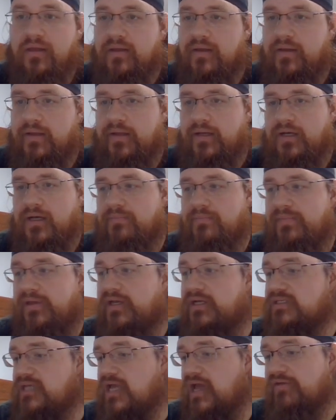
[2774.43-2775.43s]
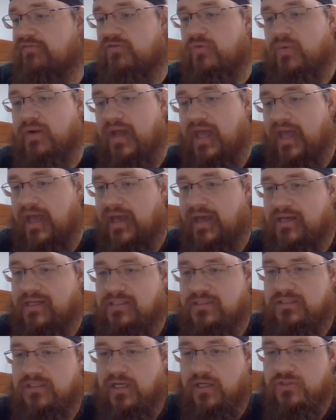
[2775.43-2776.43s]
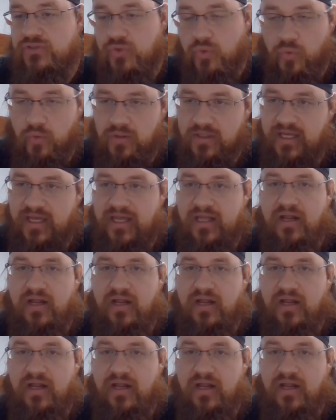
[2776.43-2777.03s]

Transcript: um, because everyone has a toolkit